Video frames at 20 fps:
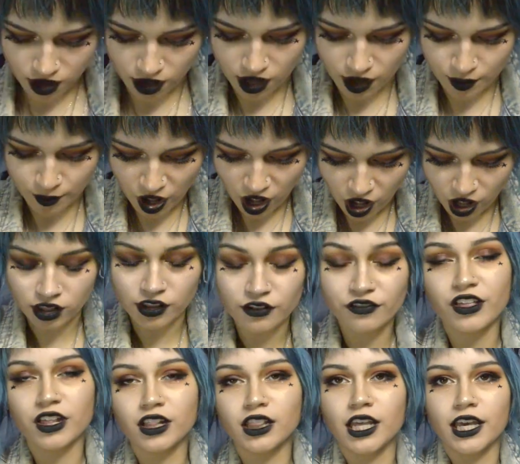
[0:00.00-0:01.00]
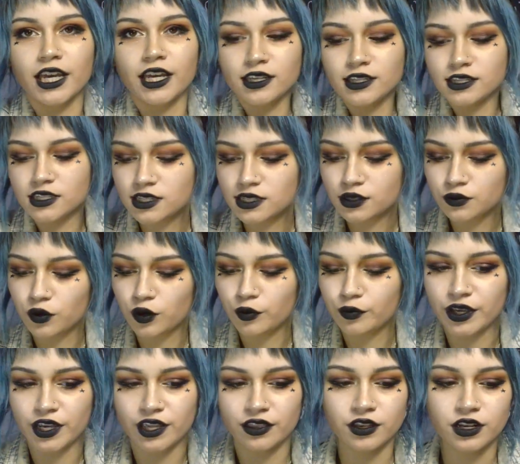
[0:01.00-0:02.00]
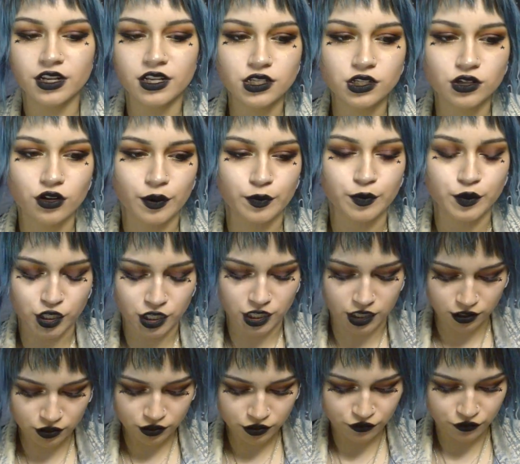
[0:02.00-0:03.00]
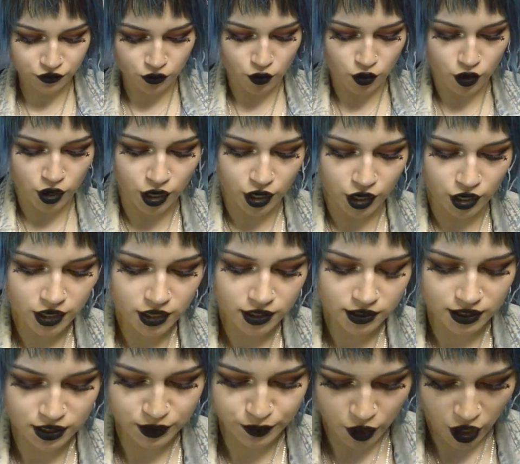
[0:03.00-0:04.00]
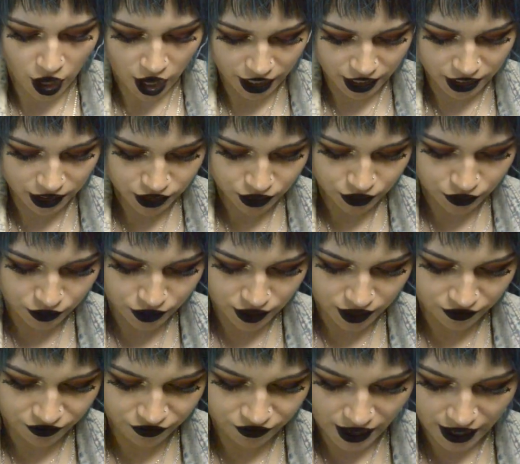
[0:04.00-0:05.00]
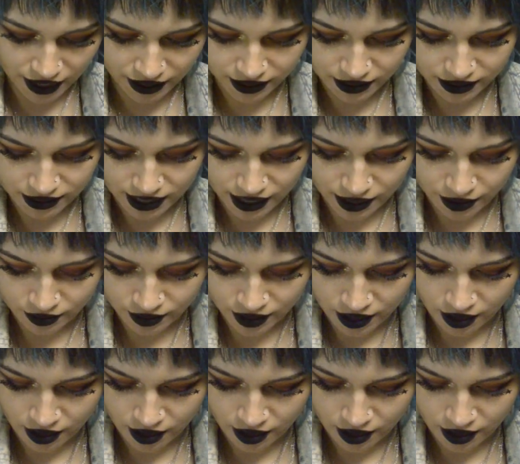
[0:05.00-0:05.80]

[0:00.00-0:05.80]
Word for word: Um, all of the links will be in the description for this product. You can find it down